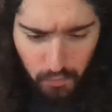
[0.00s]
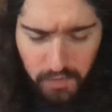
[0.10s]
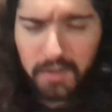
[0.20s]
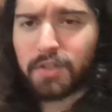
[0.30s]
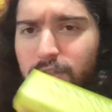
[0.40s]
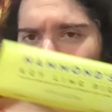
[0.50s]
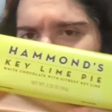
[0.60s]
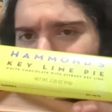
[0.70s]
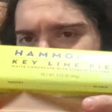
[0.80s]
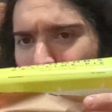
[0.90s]
this is,
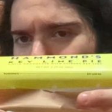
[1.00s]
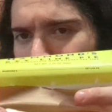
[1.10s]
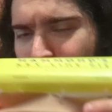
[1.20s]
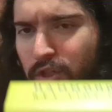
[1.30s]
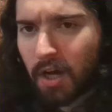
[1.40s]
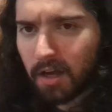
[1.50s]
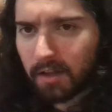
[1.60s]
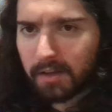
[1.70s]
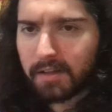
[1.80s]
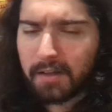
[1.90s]
as I said, white
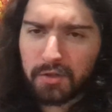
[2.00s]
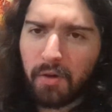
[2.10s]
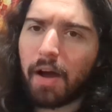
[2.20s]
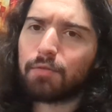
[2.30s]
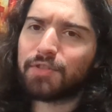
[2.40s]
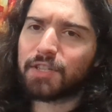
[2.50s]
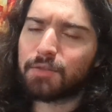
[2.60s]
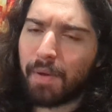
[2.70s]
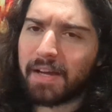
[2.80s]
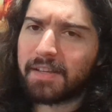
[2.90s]
chocolate. So I was
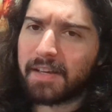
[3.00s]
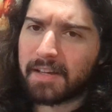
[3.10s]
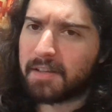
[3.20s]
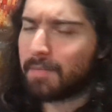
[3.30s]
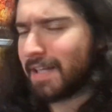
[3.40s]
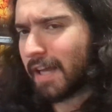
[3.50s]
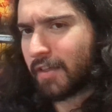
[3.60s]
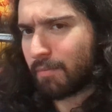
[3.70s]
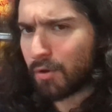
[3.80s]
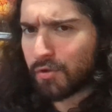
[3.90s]
expecting it to be like
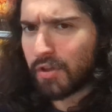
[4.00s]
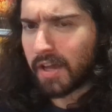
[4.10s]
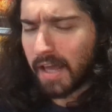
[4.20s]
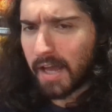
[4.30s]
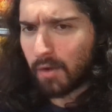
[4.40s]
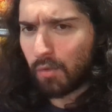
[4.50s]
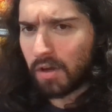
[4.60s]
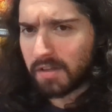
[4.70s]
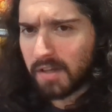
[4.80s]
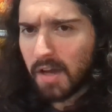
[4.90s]
the birthday cake
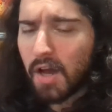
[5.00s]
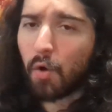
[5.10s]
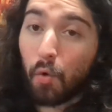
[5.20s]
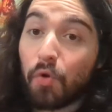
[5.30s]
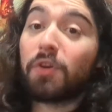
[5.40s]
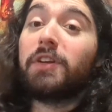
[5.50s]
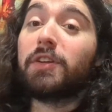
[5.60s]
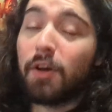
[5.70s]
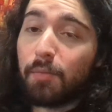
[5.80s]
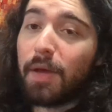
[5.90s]
one. Or,
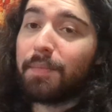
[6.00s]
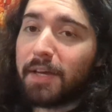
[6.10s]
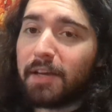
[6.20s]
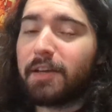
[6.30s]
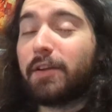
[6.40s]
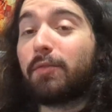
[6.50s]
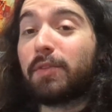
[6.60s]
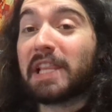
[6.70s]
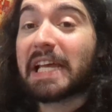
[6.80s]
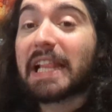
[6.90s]
maybe,
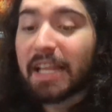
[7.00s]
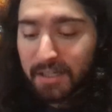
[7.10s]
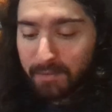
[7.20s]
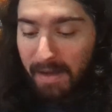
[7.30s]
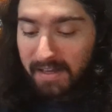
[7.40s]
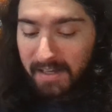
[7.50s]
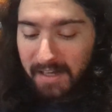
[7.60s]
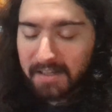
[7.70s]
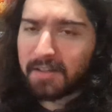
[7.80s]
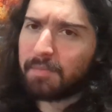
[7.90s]
little expecting
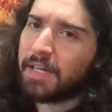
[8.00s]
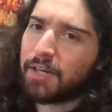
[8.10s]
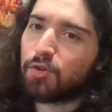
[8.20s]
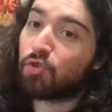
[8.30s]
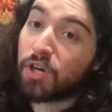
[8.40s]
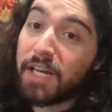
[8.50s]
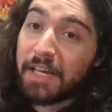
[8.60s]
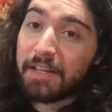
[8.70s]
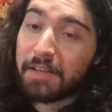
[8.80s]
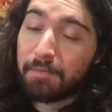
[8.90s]
it to be
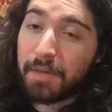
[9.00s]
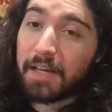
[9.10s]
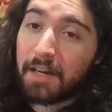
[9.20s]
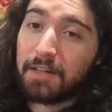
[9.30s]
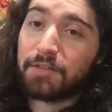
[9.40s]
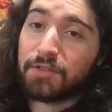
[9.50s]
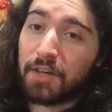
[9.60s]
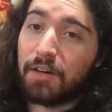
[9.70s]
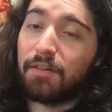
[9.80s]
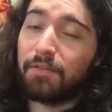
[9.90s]
green because
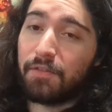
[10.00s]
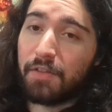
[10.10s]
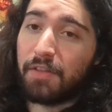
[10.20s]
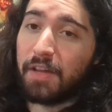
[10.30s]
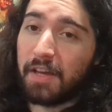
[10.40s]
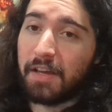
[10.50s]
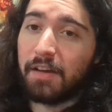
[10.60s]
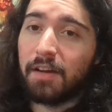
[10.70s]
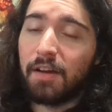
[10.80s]
of the,